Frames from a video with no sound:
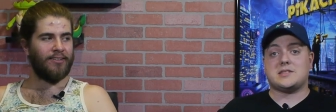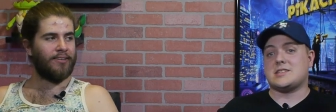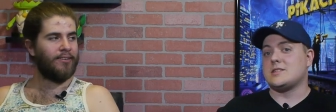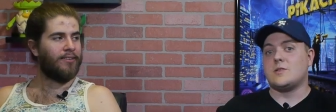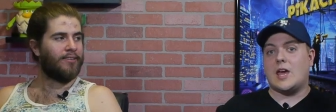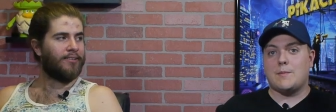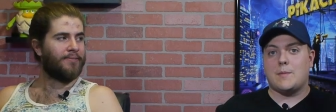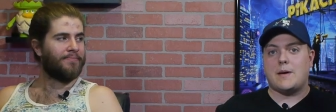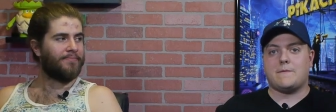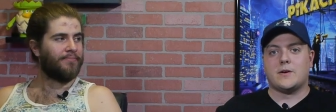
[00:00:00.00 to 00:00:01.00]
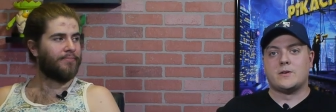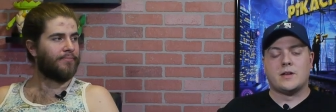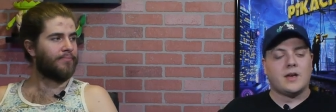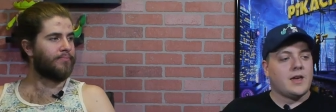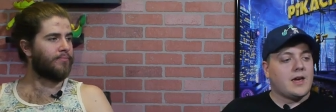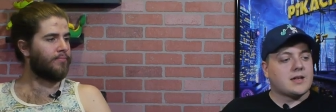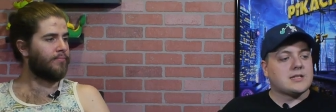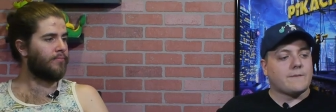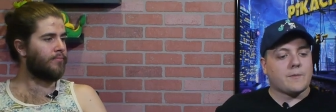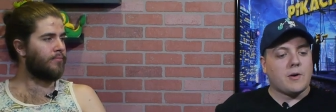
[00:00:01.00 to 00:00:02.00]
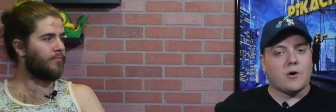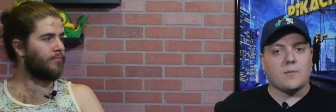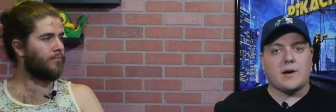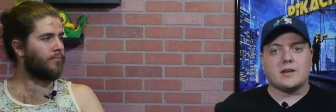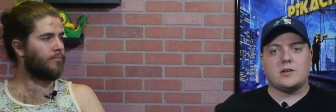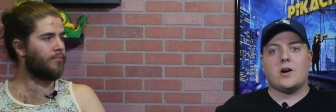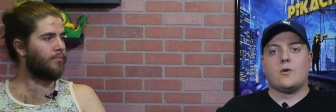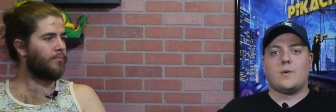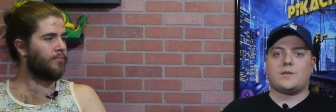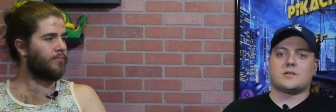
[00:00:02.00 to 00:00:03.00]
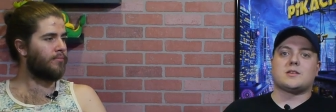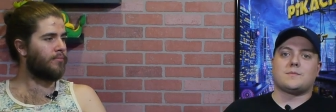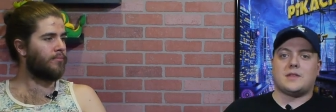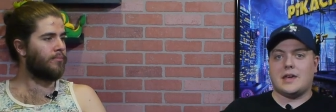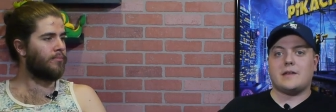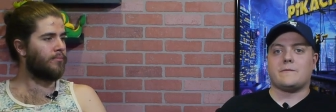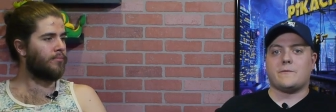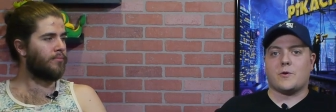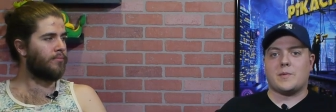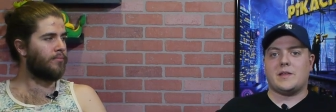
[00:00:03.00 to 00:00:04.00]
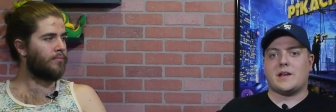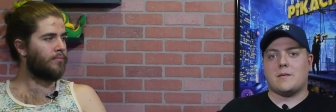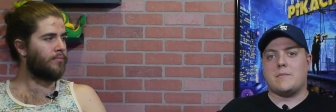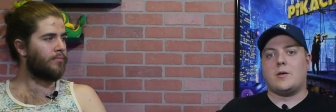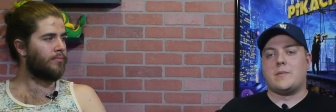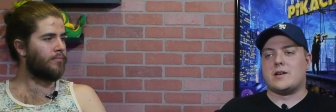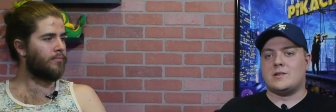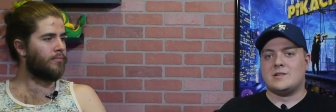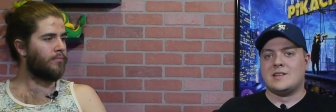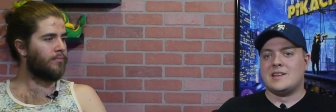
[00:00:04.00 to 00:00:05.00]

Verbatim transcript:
Speaker 1: a single game on my phone except for Pokemon Go when there's something in it for me, like a Melmetal.